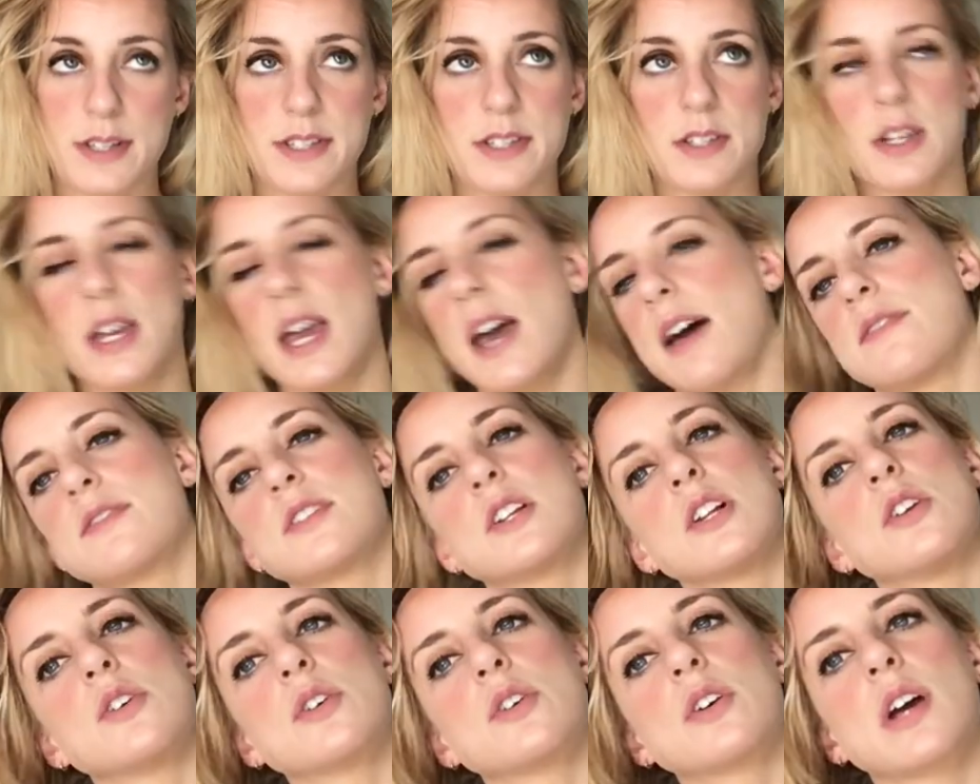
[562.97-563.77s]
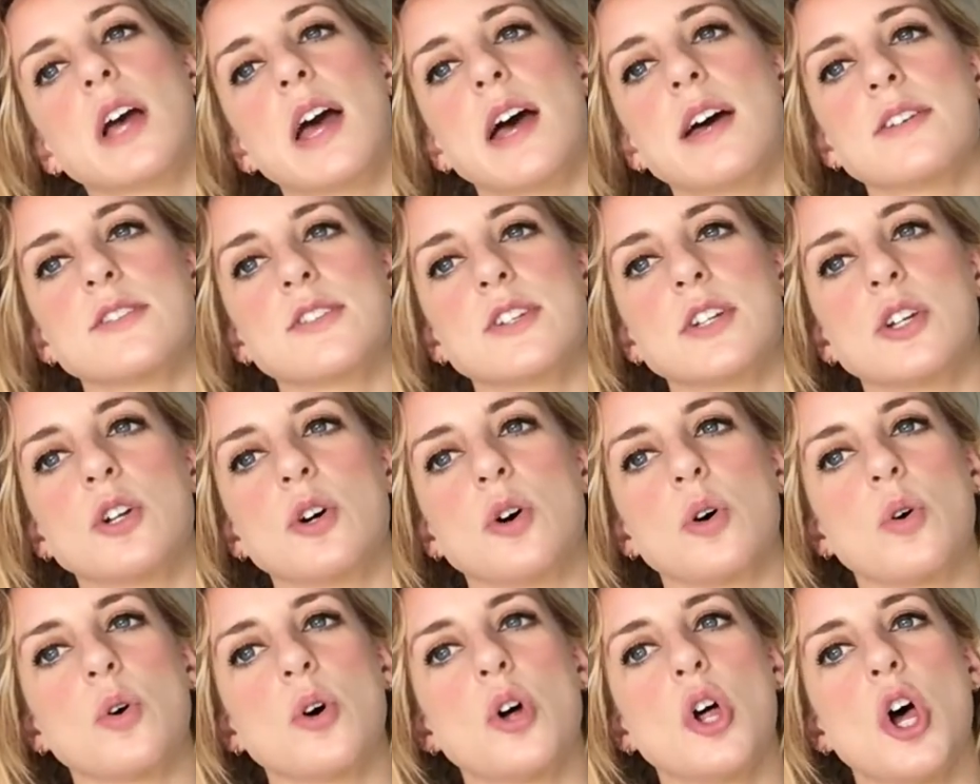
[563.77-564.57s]
So you have to look at, you
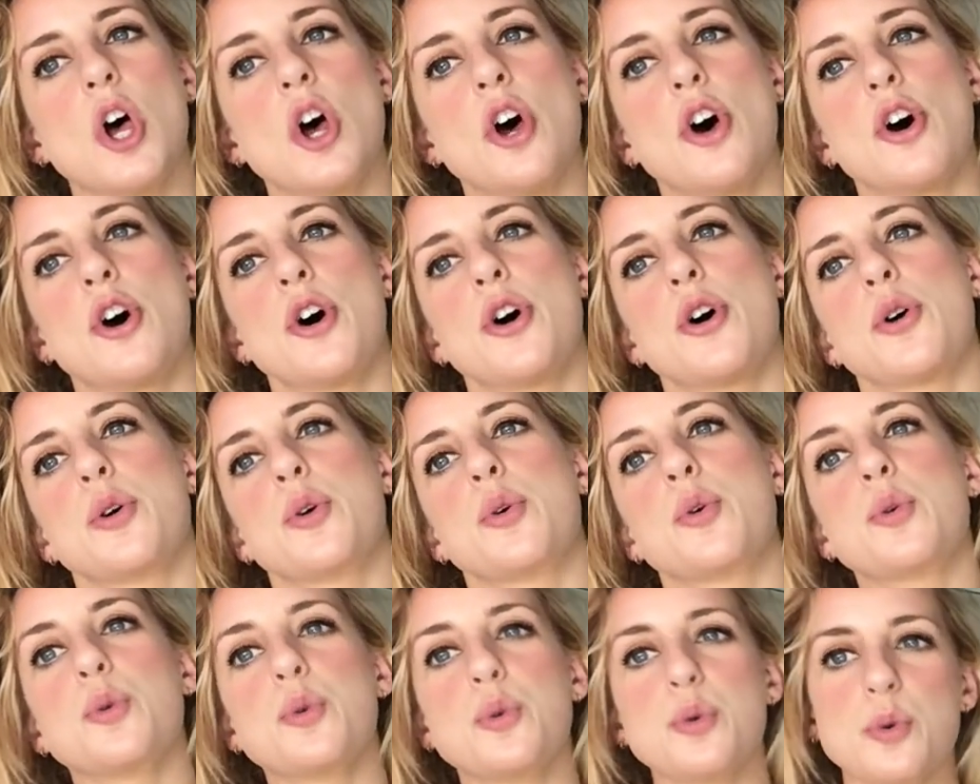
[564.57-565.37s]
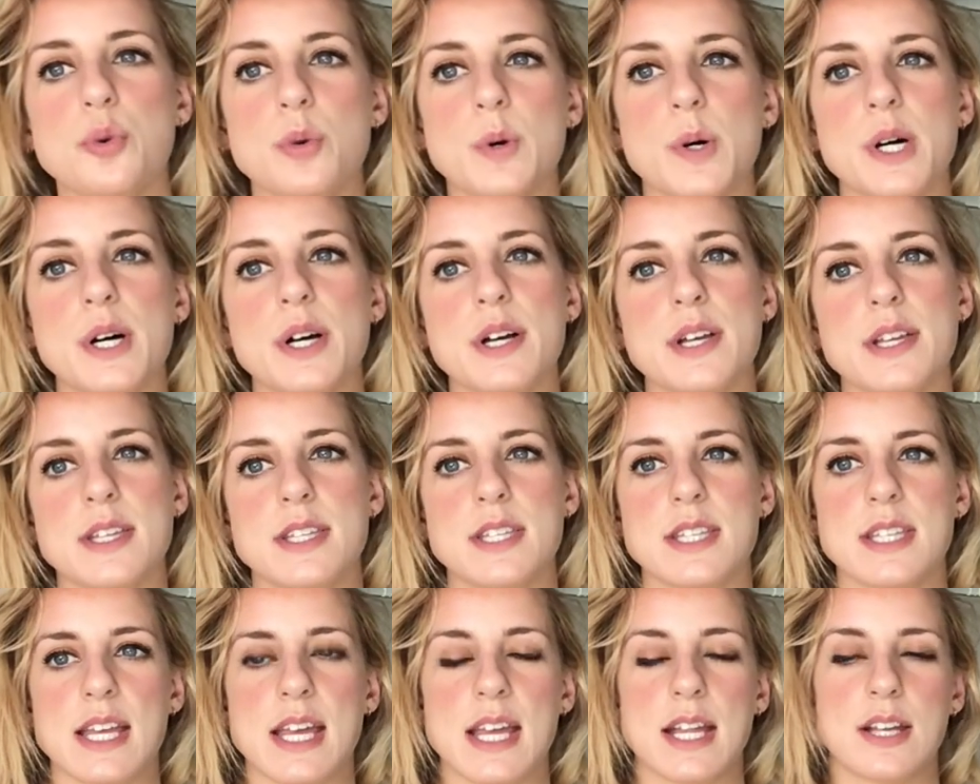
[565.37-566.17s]
know, who
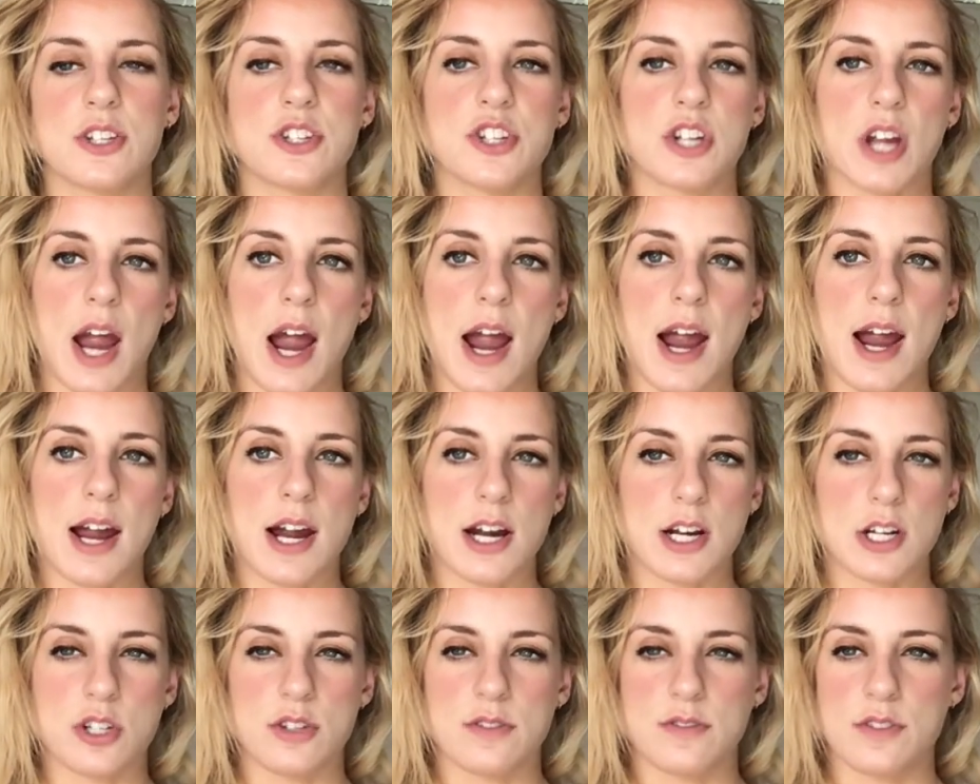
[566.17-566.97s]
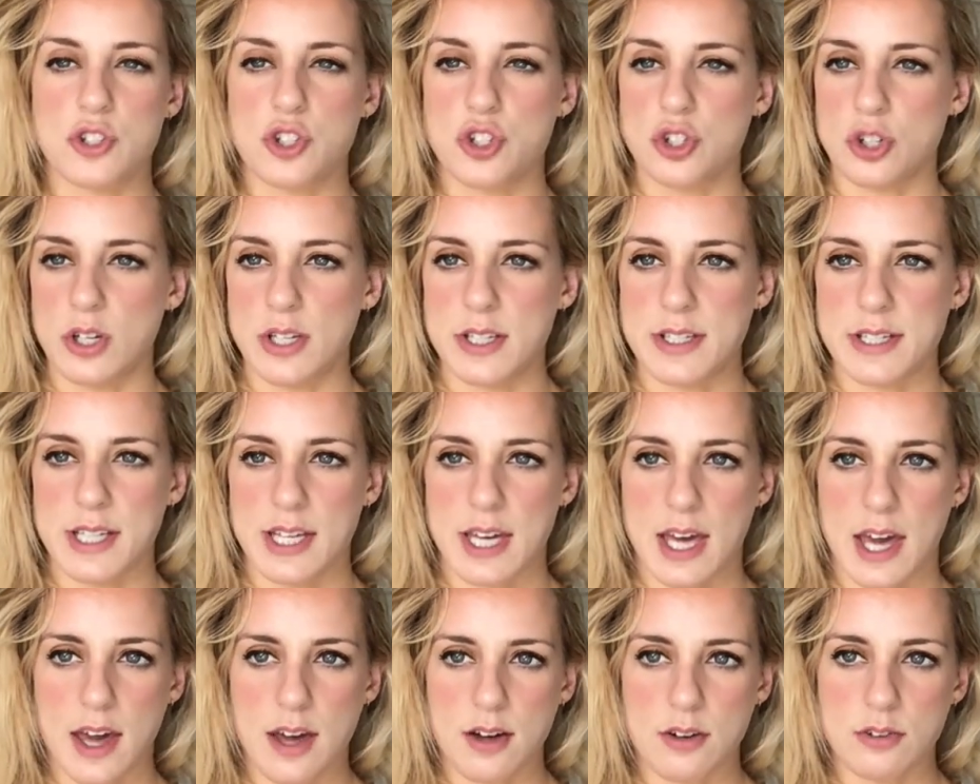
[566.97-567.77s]
was in charge of the joint
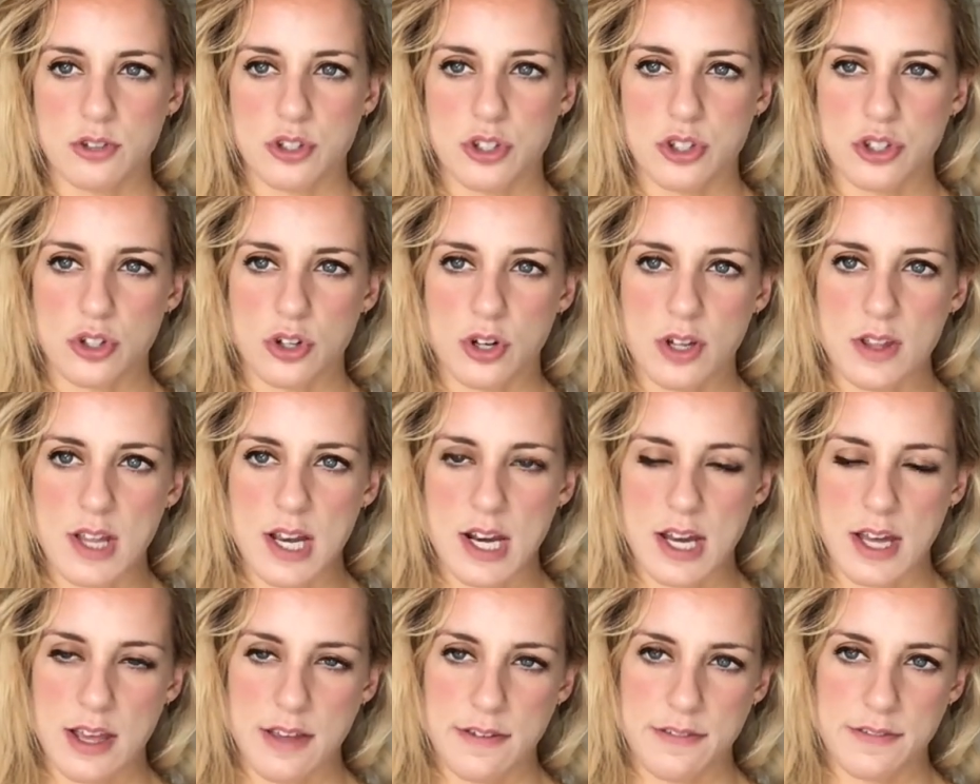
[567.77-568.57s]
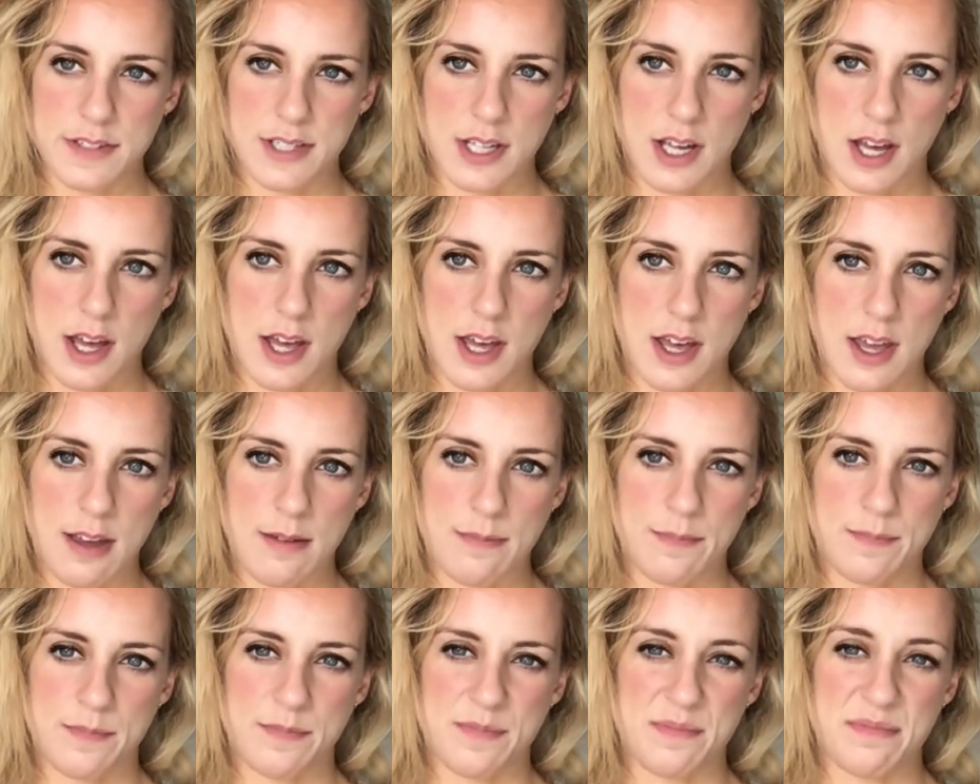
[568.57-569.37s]
account during the
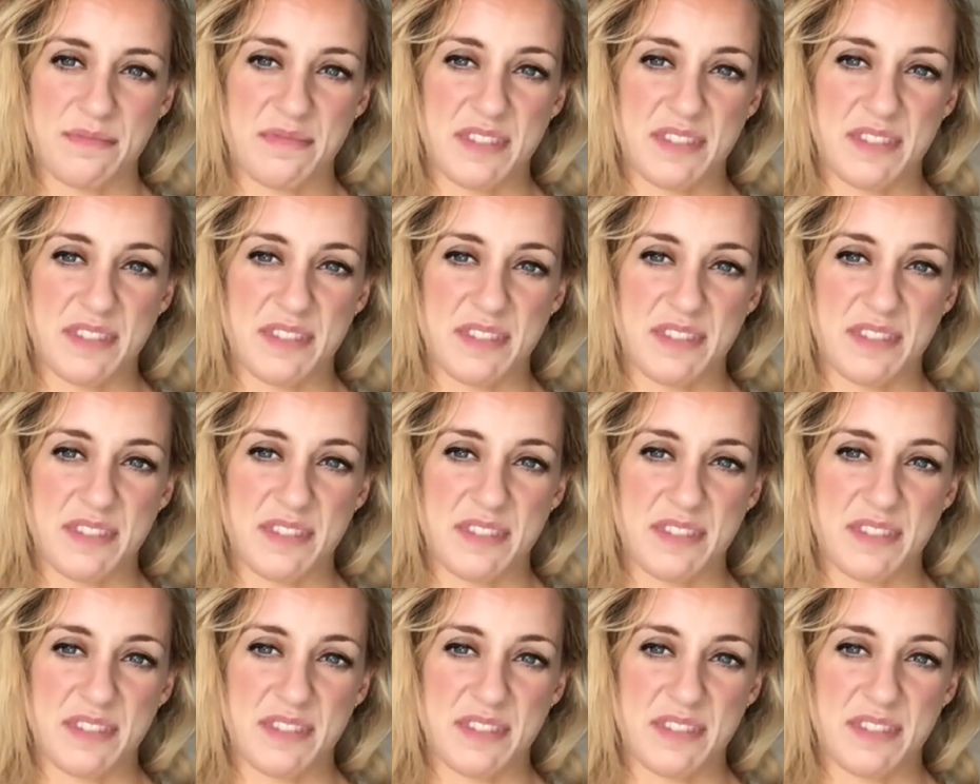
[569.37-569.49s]
lifetime?